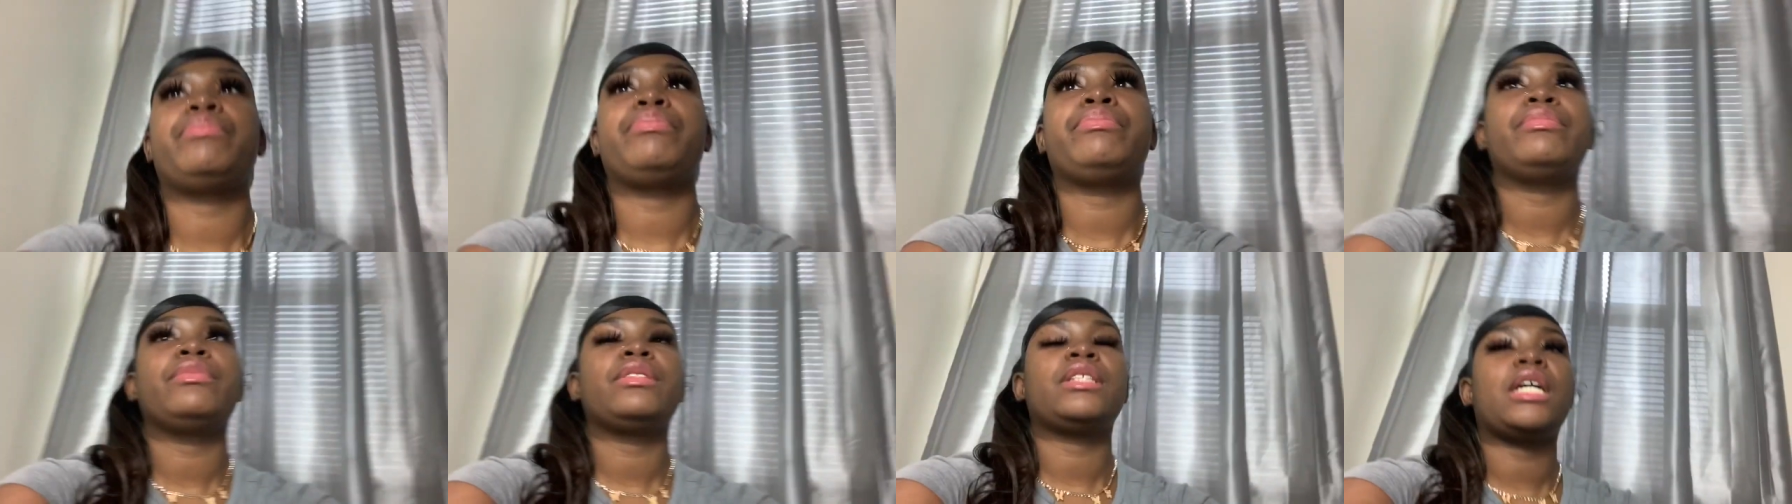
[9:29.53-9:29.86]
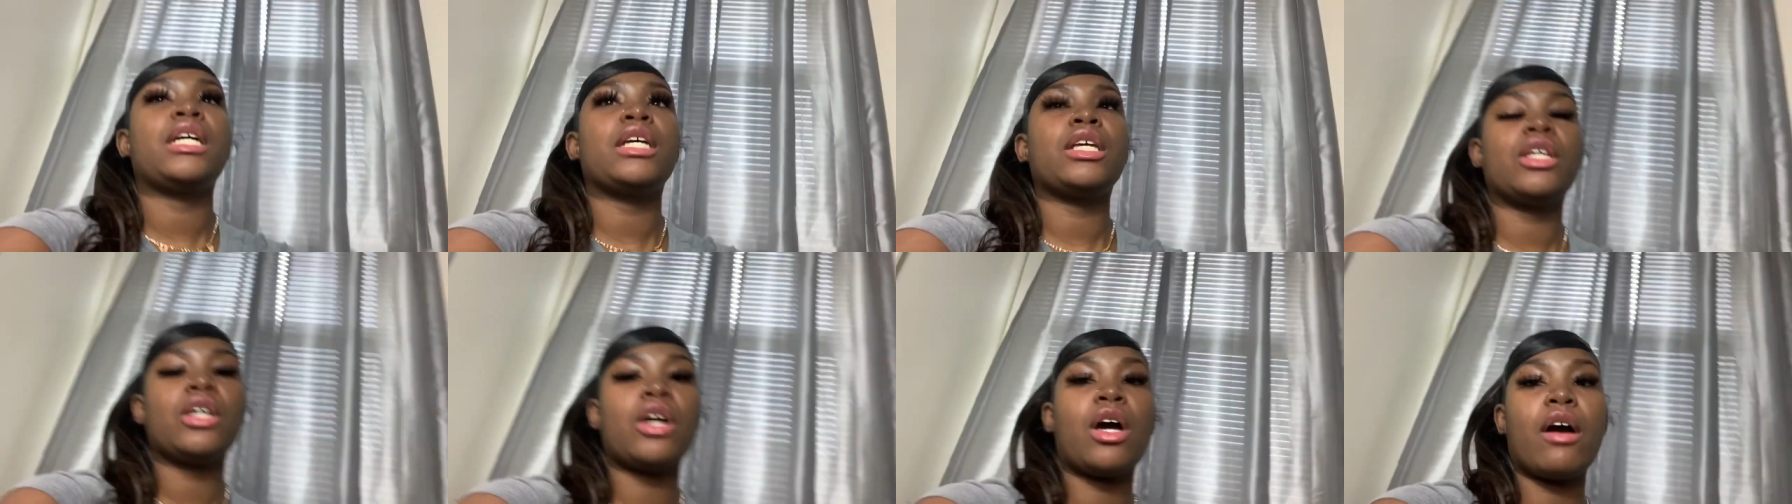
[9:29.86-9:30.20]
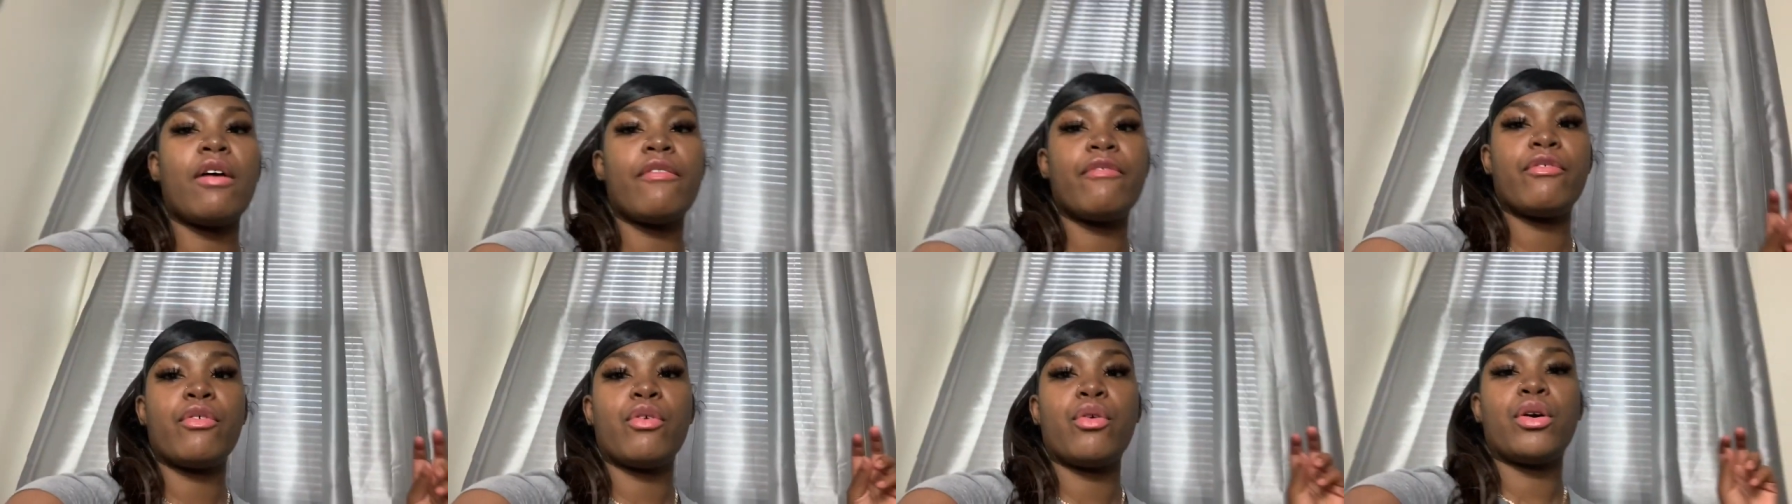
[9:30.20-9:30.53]
thank y'all
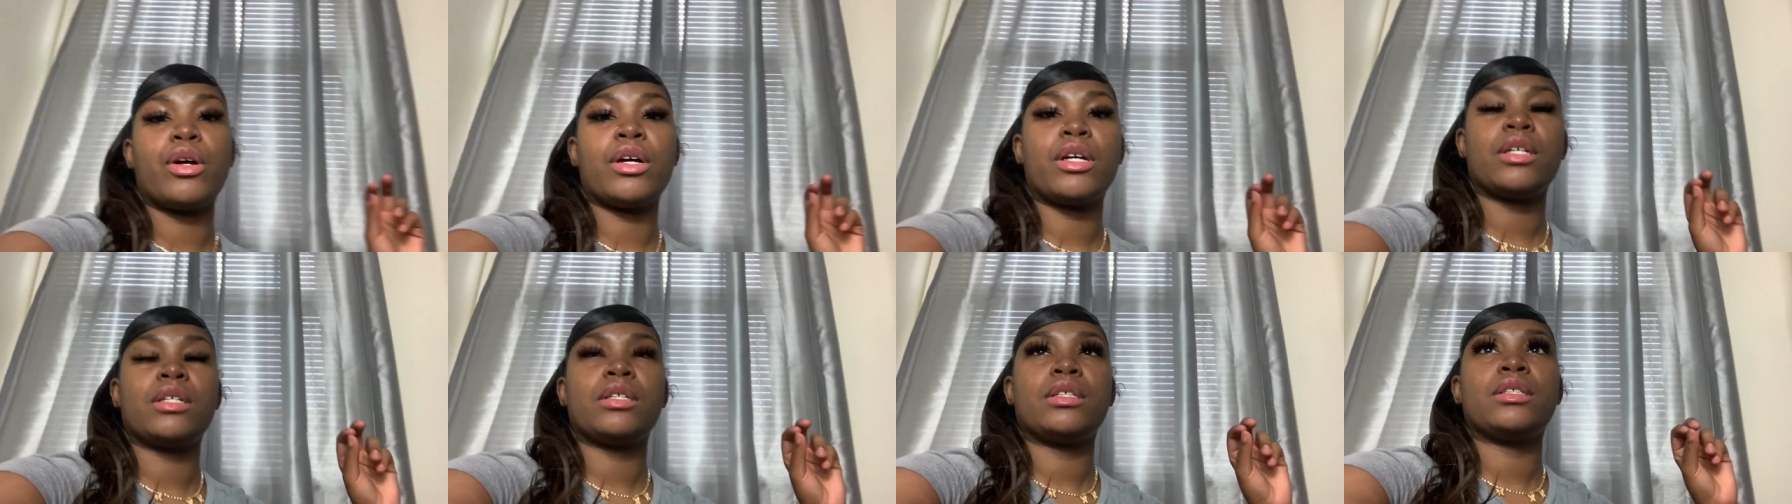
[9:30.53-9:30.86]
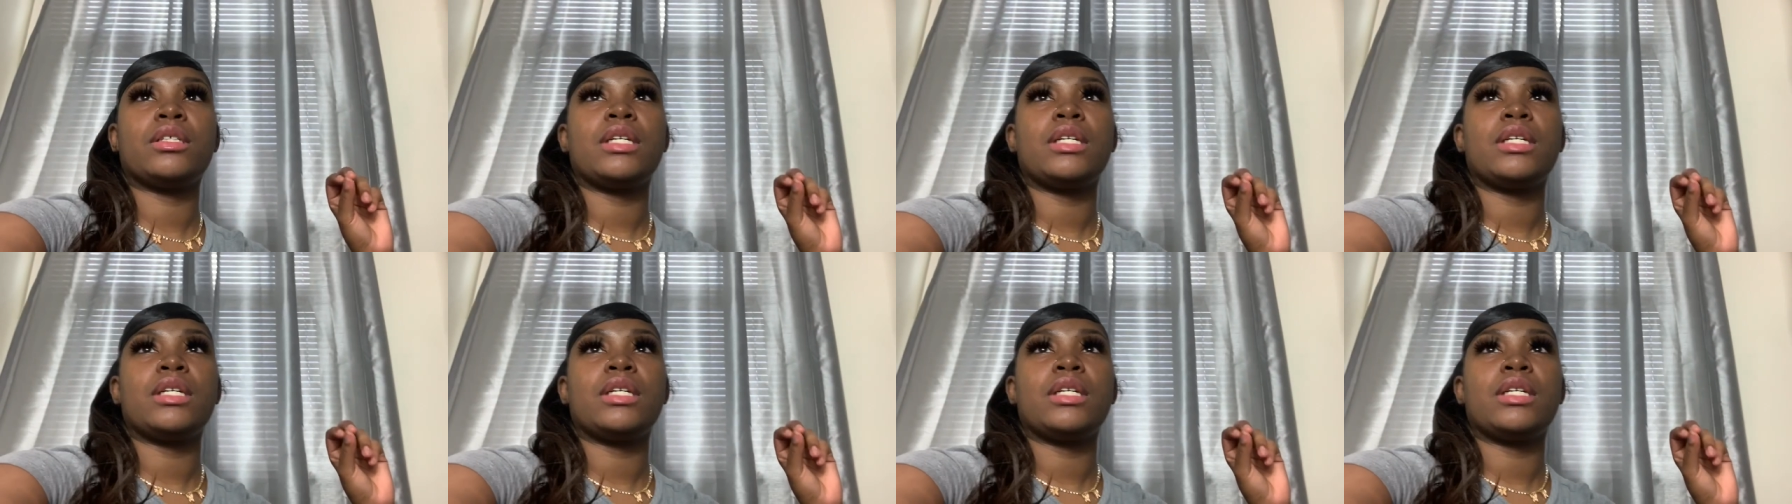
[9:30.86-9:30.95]
for...